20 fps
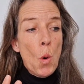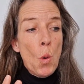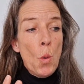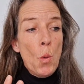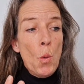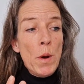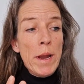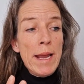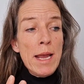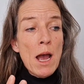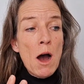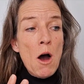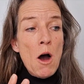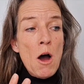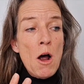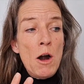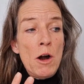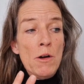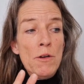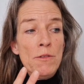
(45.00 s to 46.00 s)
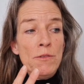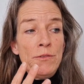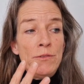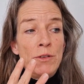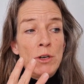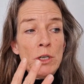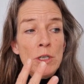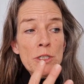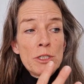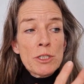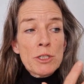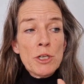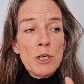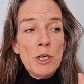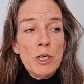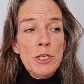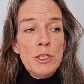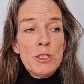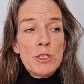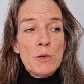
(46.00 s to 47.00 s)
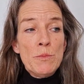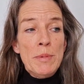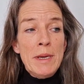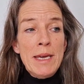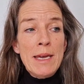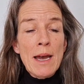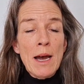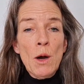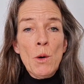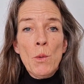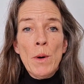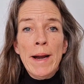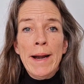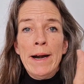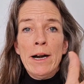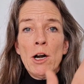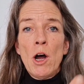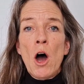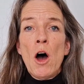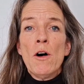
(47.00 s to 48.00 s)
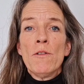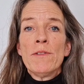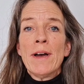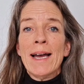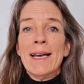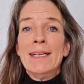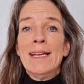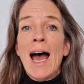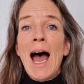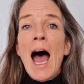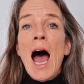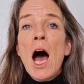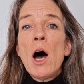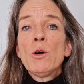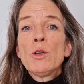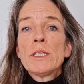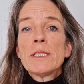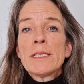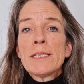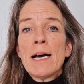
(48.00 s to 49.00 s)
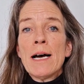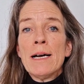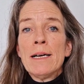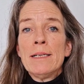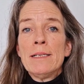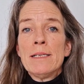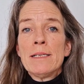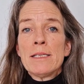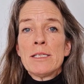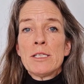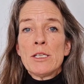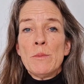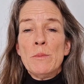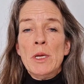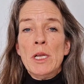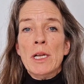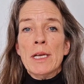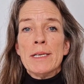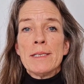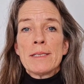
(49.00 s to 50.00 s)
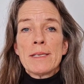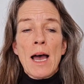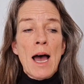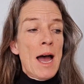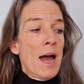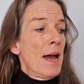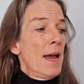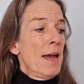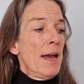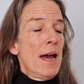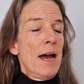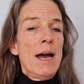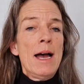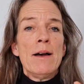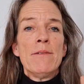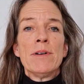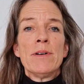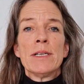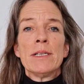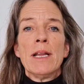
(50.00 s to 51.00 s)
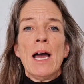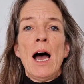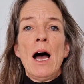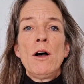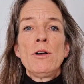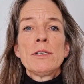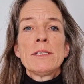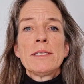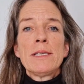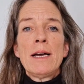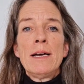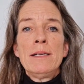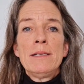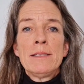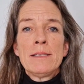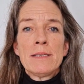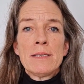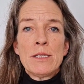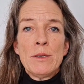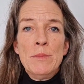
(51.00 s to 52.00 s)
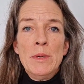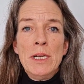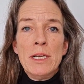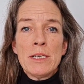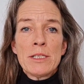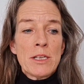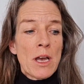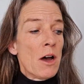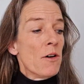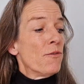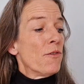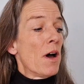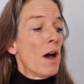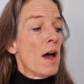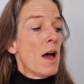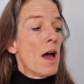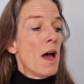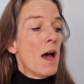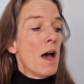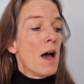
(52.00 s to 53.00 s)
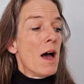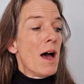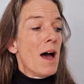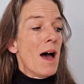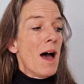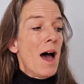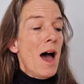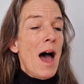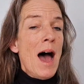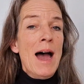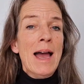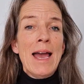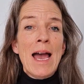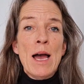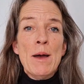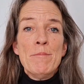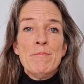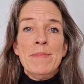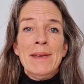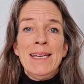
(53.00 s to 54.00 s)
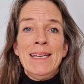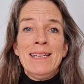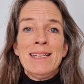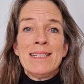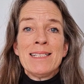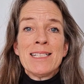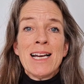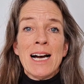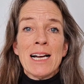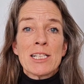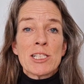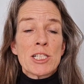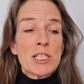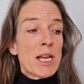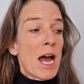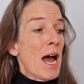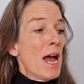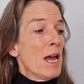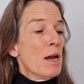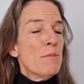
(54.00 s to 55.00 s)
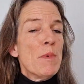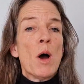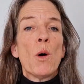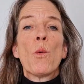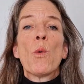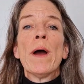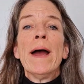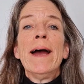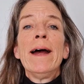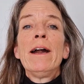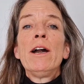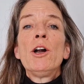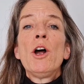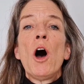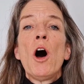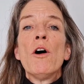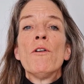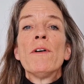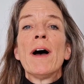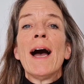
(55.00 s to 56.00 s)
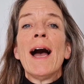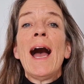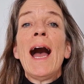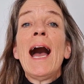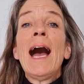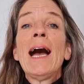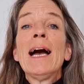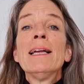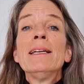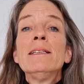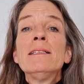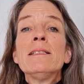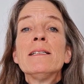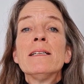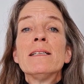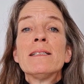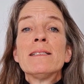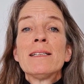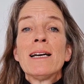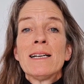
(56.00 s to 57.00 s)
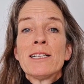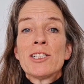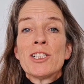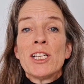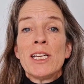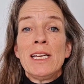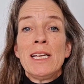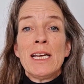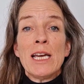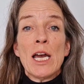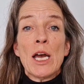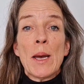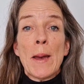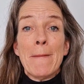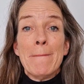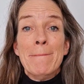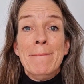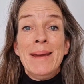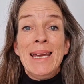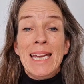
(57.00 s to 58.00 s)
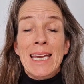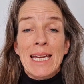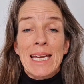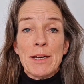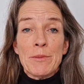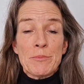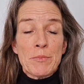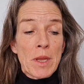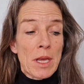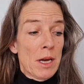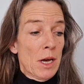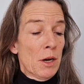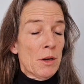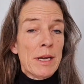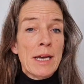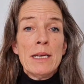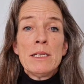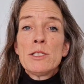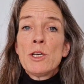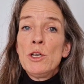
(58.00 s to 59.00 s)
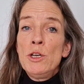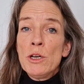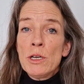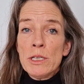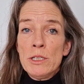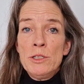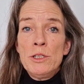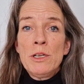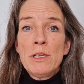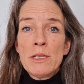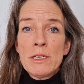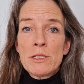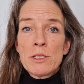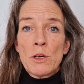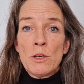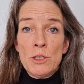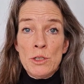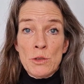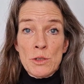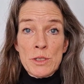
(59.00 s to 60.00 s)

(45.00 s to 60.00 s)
we are first going to be aware of an outside stimulus. I have an outside stimulus of I am being touched. I am aware of a hand touching me. Okay, so you can do this on